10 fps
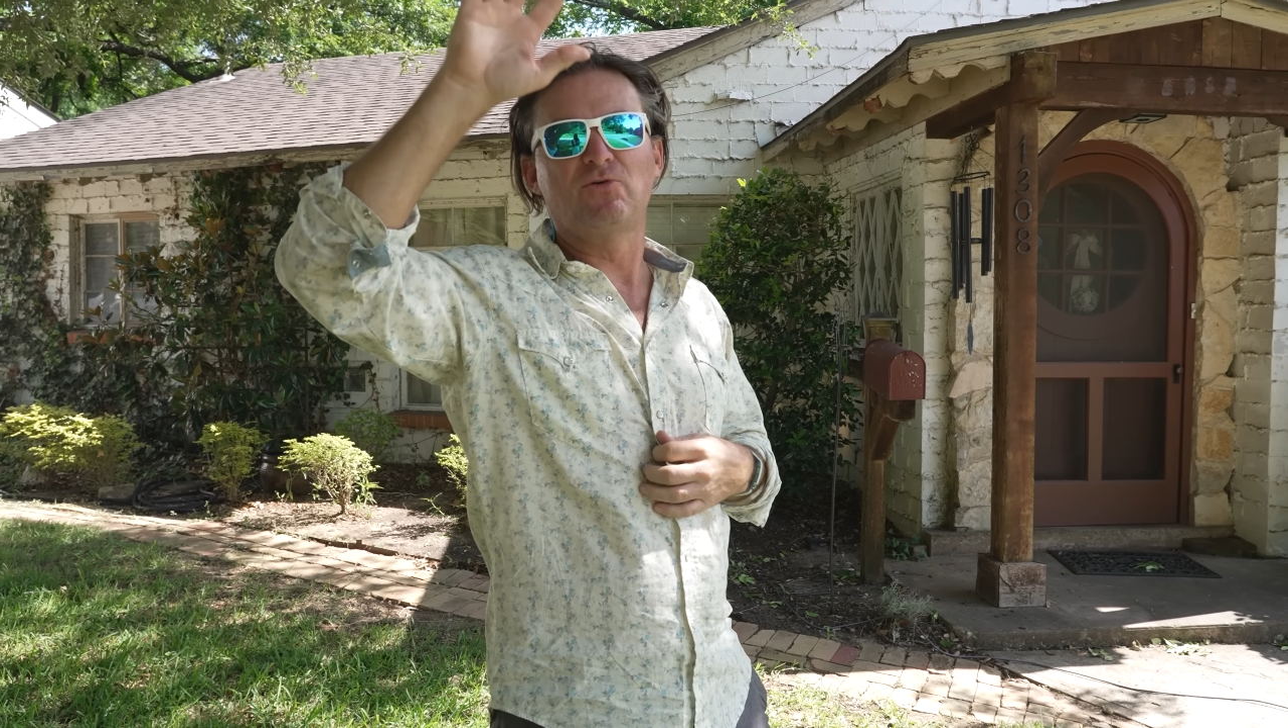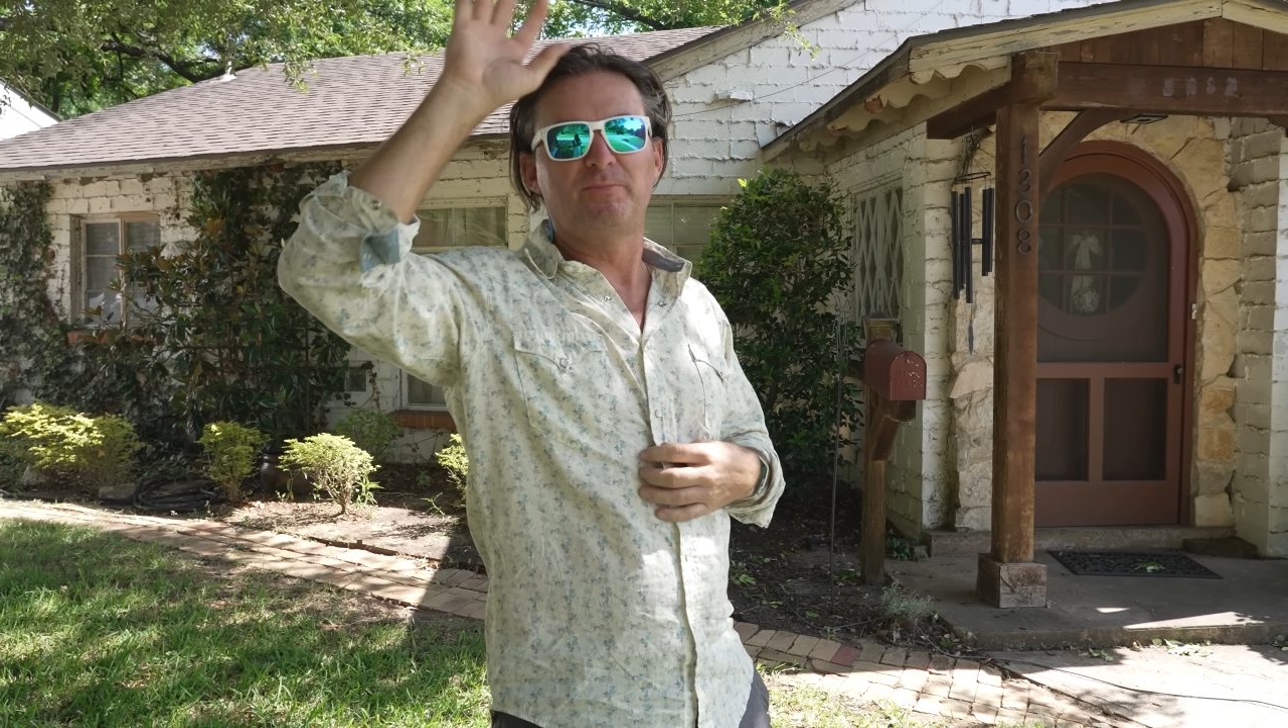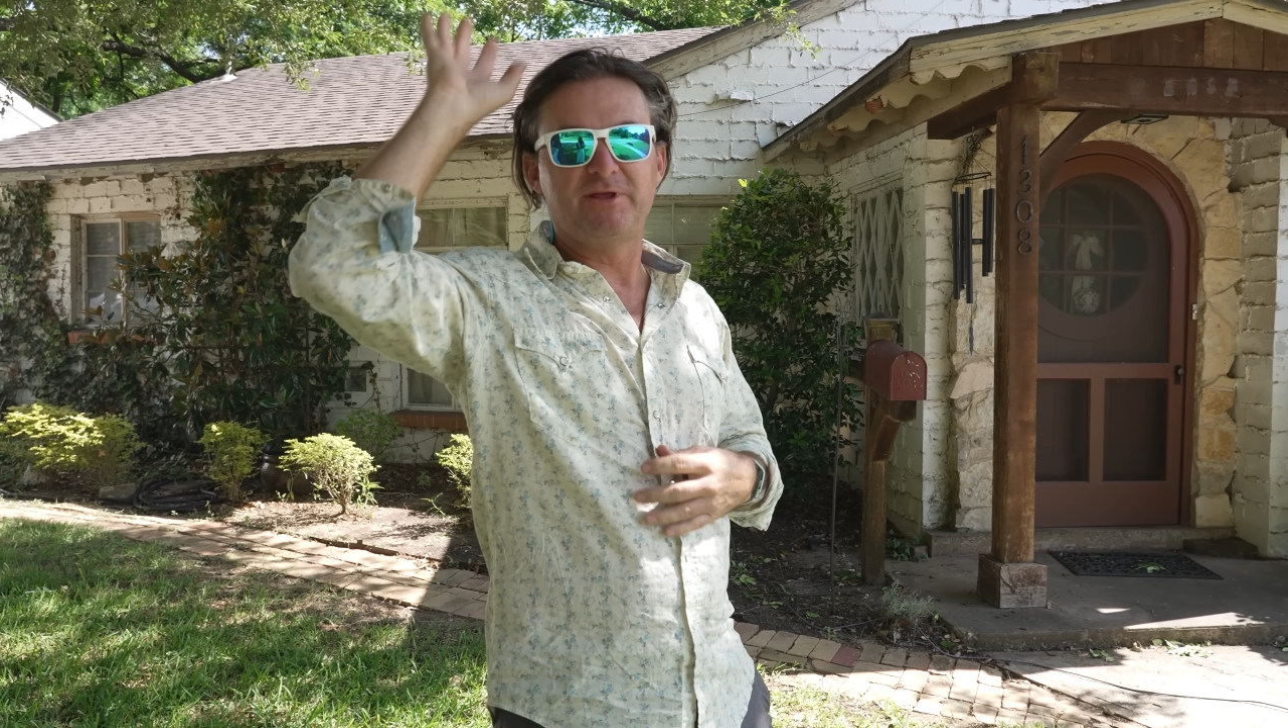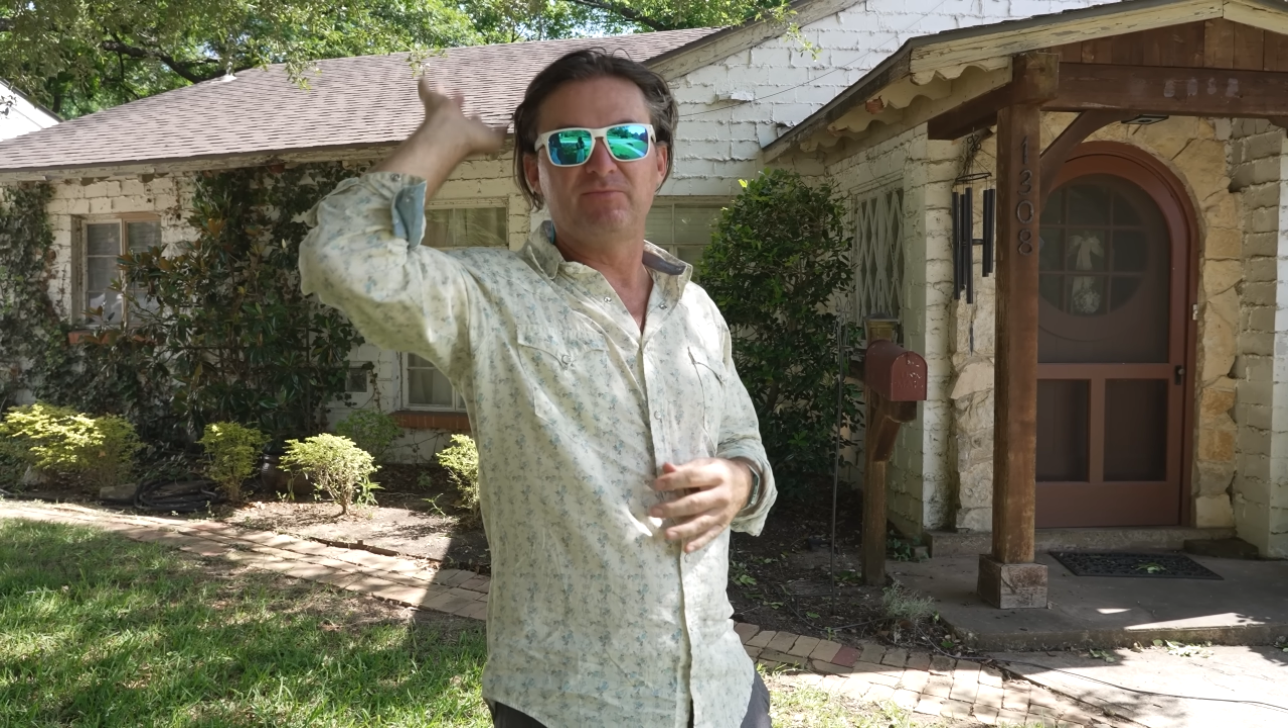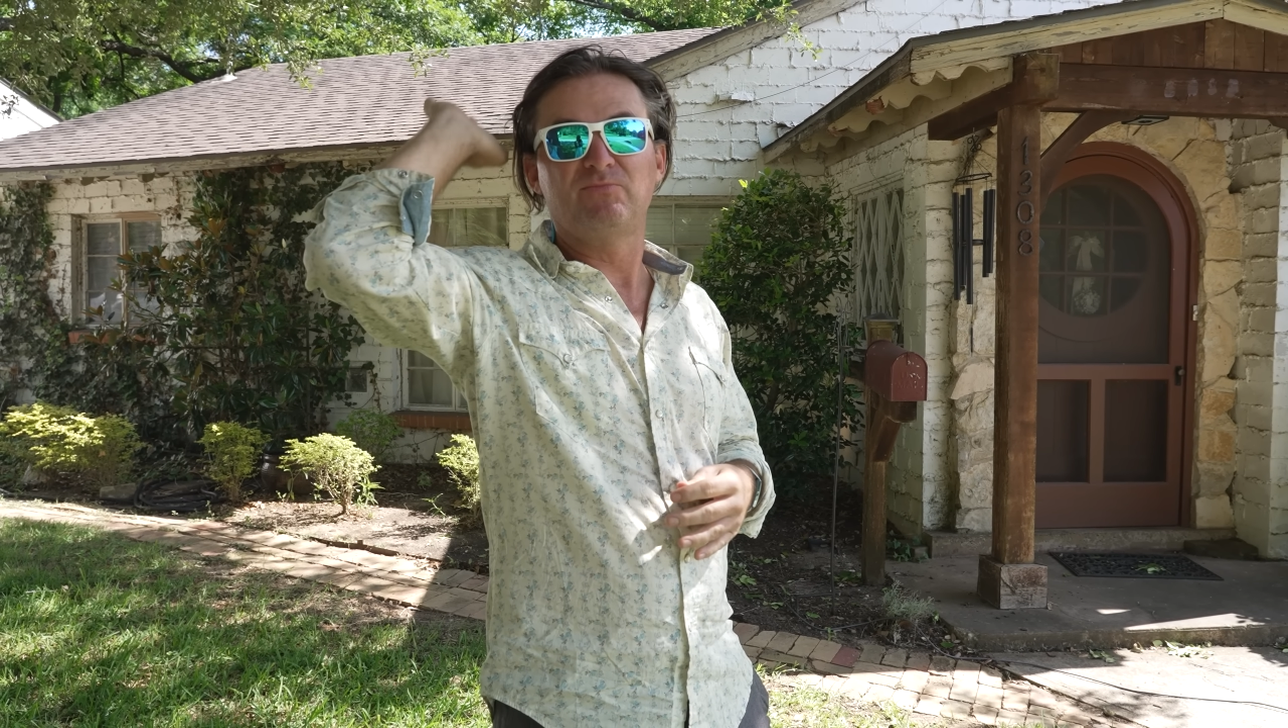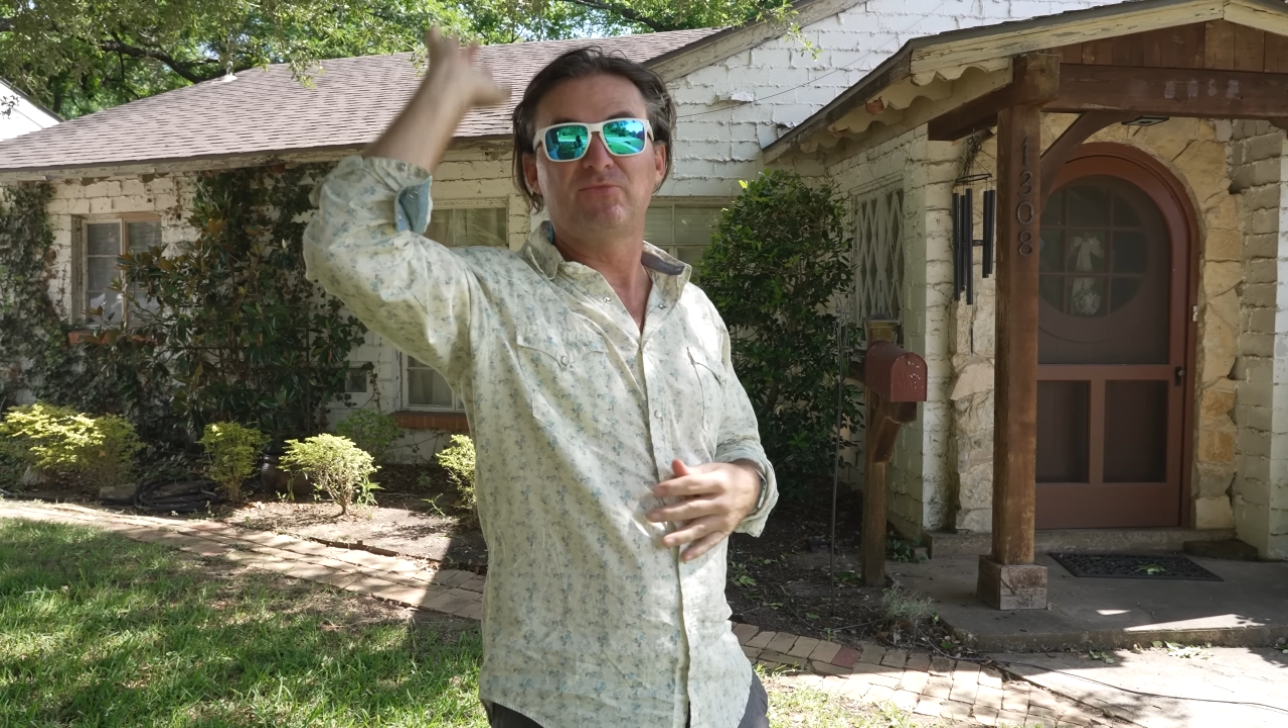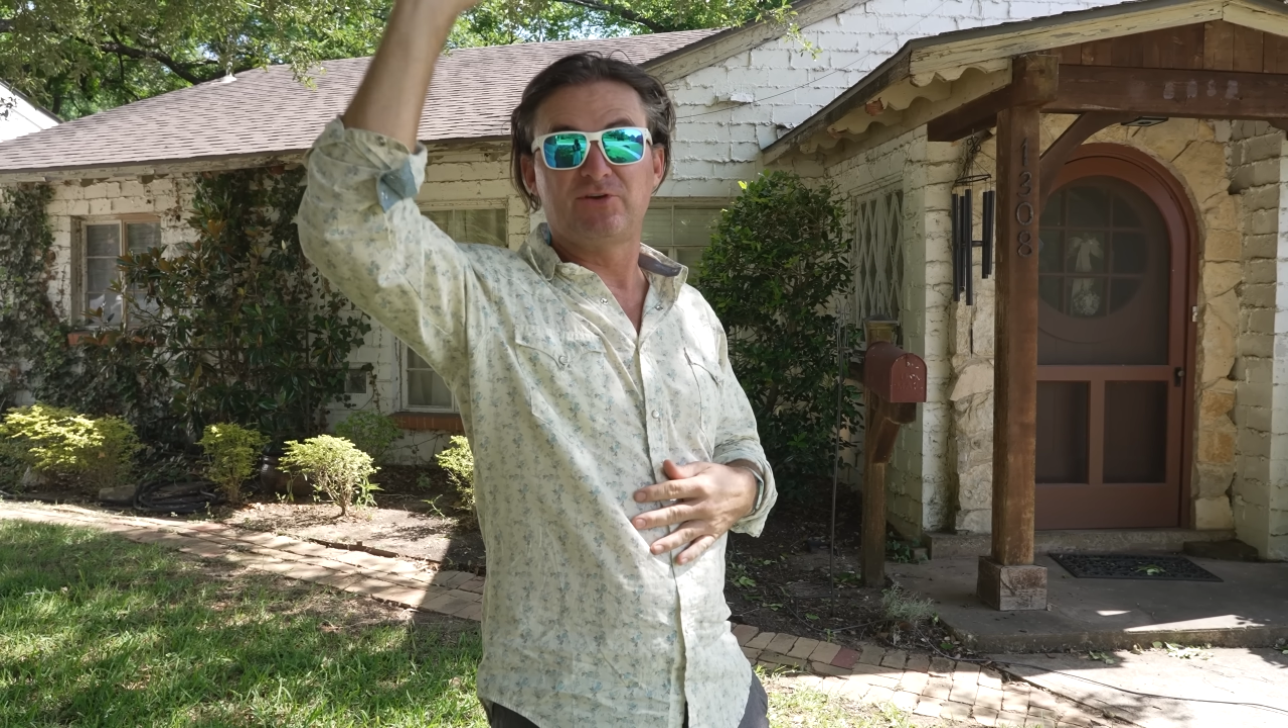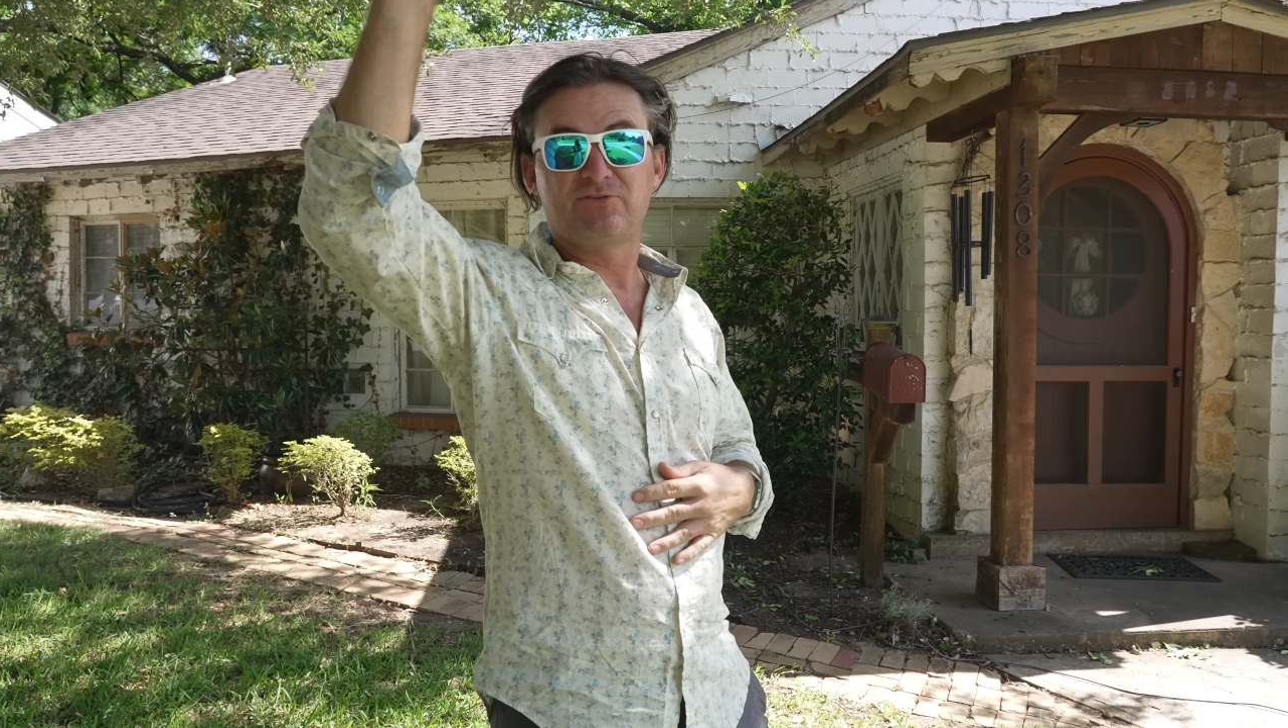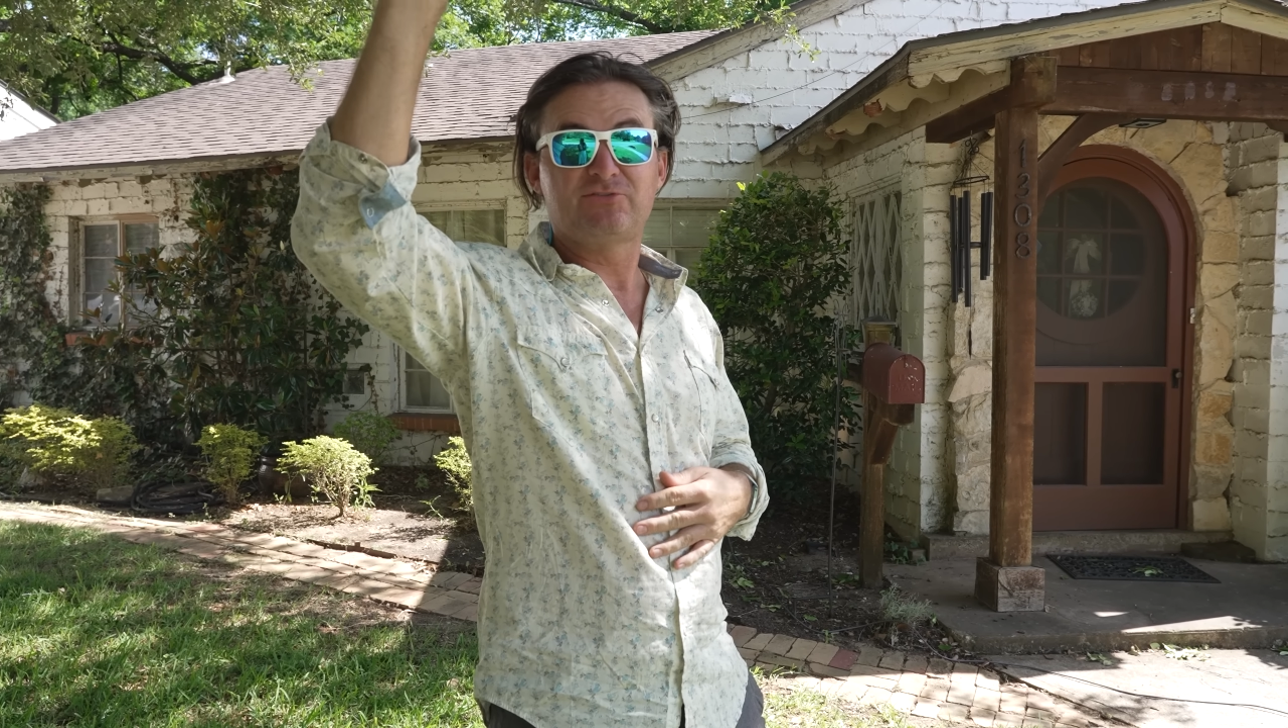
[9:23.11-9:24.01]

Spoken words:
or the